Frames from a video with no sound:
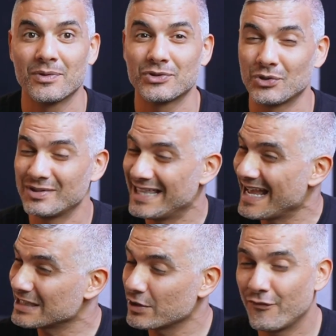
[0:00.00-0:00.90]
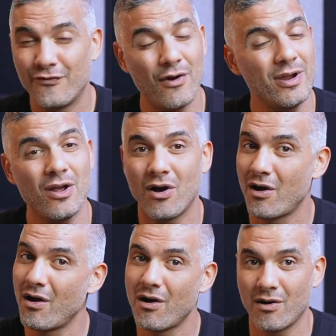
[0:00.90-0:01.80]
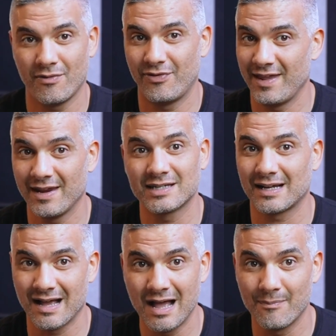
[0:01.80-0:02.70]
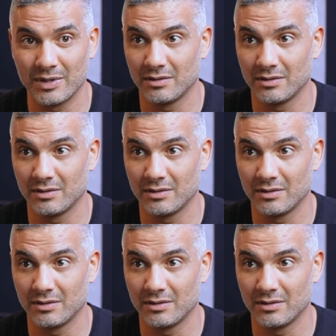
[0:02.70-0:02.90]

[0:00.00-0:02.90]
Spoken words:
So that's a very hard thing to copy.